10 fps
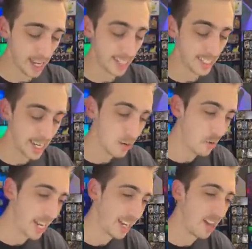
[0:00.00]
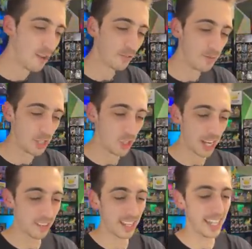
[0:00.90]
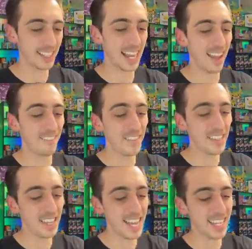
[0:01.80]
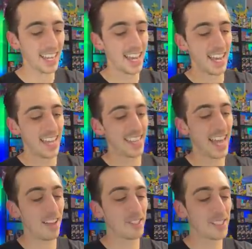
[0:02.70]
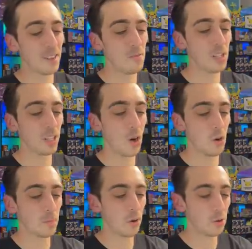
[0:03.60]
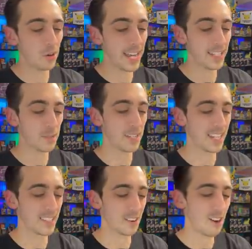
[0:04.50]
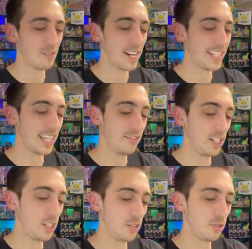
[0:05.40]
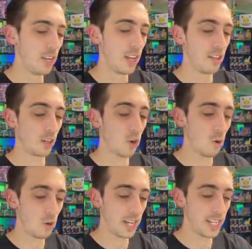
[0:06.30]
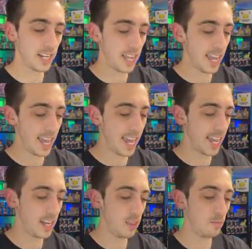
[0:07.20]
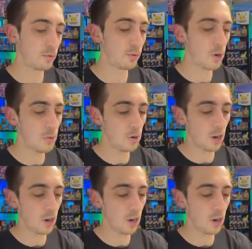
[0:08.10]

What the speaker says: I stay away from the check lanes. I feel like they have somewhat lower pull rates because they're already giving you the coin and the promo